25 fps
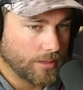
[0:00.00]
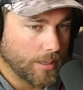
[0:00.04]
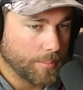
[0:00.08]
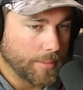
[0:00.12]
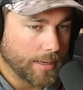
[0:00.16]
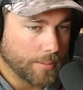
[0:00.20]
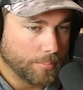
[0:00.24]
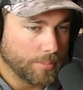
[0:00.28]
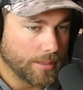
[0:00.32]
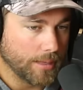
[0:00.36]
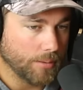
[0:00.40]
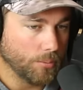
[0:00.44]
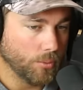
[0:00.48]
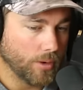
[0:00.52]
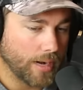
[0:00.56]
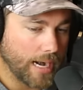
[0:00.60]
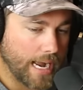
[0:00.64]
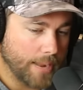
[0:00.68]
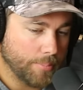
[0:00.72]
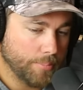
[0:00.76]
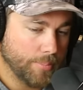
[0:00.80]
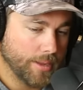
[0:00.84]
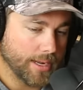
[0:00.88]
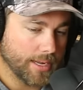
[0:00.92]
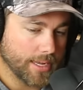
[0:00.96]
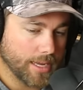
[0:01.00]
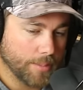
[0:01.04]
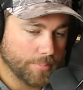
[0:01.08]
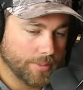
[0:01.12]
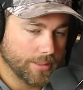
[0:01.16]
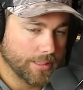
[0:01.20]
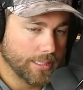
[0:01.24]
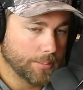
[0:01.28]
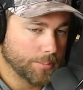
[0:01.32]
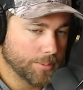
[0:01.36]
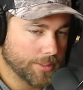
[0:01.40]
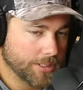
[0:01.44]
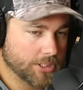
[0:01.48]
I mean, when I pick up a
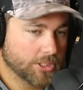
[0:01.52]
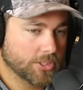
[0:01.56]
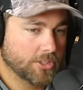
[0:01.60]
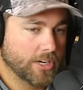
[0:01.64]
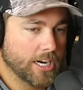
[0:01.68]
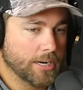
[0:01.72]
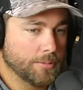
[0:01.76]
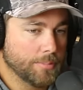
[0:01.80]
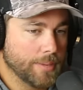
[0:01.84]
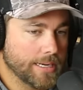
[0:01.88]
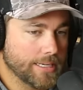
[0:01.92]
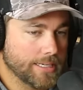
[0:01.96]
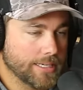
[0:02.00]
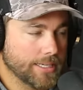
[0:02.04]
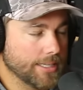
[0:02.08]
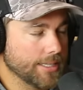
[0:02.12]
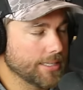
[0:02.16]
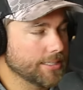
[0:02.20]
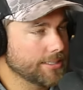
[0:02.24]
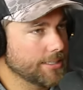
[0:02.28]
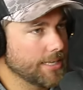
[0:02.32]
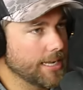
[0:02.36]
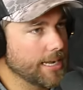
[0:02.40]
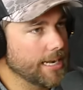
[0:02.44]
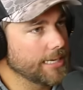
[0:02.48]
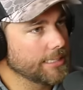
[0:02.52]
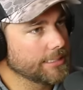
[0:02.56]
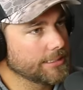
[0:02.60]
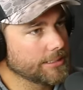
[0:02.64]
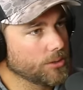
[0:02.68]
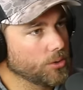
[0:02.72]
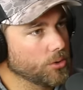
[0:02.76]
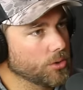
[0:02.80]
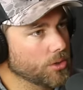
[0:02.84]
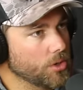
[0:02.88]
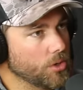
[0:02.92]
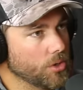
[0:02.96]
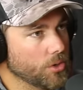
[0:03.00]
lipless crankbait to this day, I
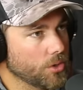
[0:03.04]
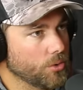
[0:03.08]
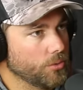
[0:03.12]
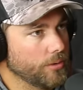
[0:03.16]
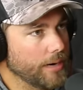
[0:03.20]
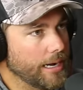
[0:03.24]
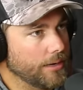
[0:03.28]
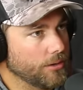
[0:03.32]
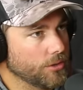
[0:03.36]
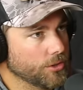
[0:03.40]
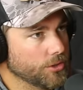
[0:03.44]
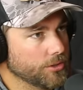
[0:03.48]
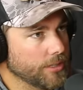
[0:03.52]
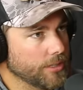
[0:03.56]
still call it a Rattle